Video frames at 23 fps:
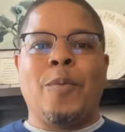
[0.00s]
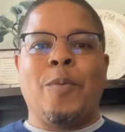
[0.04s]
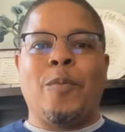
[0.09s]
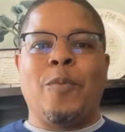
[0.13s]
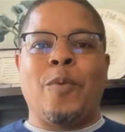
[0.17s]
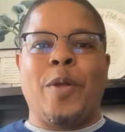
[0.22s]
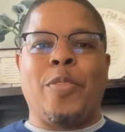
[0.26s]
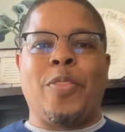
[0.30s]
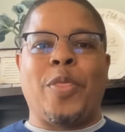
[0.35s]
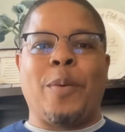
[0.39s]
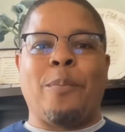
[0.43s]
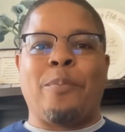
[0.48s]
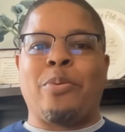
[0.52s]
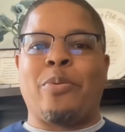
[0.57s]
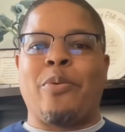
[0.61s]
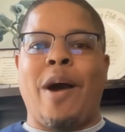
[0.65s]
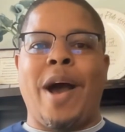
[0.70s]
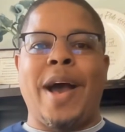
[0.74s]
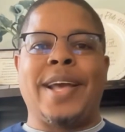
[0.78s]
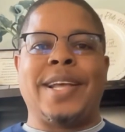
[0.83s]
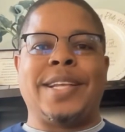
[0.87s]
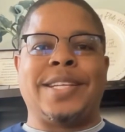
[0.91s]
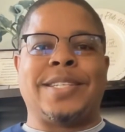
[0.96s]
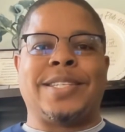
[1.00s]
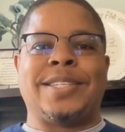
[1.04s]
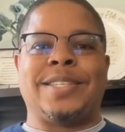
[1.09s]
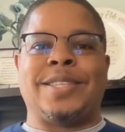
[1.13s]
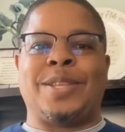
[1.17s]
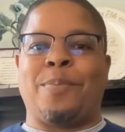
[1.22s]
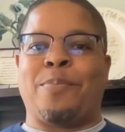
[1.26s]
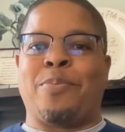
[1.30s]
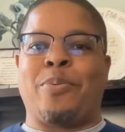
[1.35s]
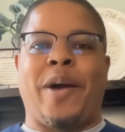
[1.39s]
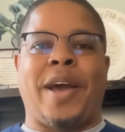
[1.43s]
with a price,
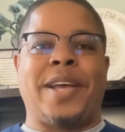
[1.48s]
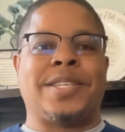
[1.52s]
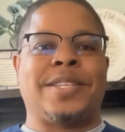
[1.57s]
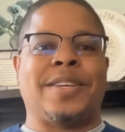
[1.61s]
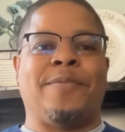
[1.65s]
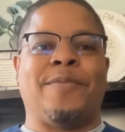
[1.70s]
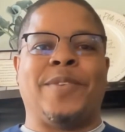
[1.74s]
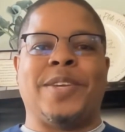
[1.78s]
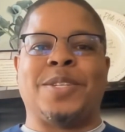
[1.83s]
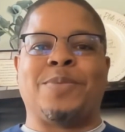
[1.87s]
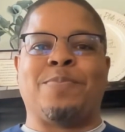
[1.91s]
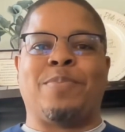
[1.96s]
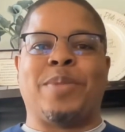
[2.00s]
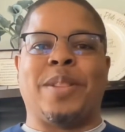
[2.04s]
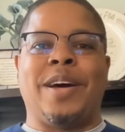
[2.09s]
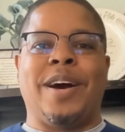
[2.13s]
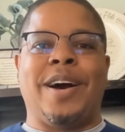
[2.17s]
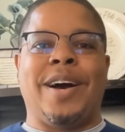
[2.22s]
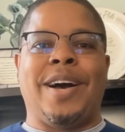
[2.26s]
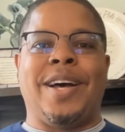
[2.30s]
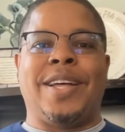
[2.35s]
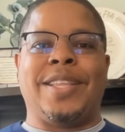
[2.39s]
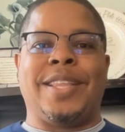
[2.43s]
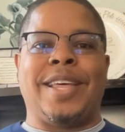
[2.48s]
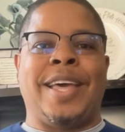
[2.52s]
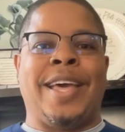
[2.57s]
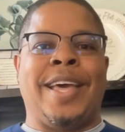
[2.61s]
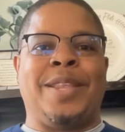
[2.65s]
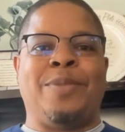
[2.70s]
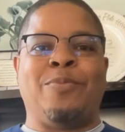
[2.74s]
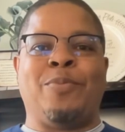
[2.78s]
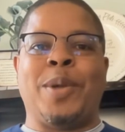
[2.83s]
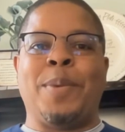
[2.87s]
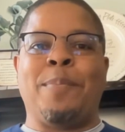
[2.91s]
the price of his blood,
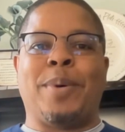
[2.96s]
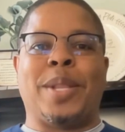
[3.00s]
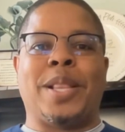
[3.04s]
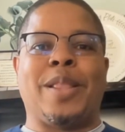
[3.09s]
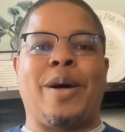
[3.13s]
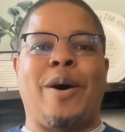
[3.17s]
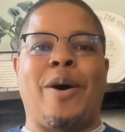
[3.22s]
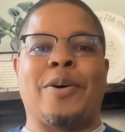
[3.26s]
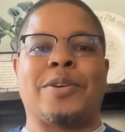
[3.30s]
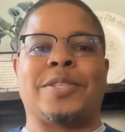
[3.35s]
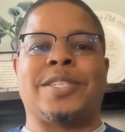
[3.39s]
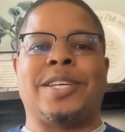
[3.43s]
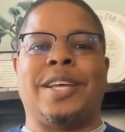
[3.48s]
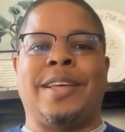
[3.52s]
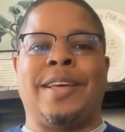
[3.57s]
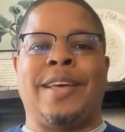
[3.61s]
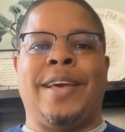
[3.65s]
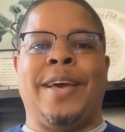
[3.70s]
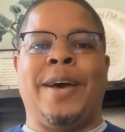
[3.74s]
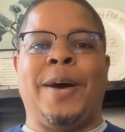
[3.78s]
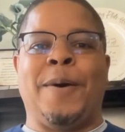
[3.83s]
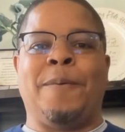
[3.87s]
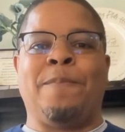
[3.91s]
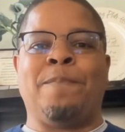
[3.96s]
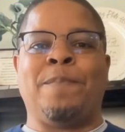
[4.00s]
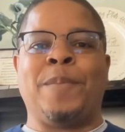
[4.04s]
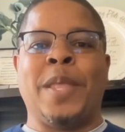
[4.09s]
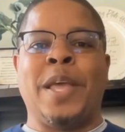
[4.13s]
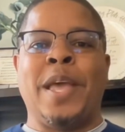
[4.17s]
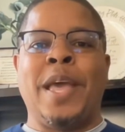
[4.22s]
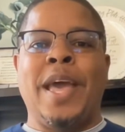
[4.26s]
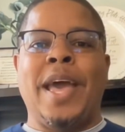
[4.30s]
and we belong to him.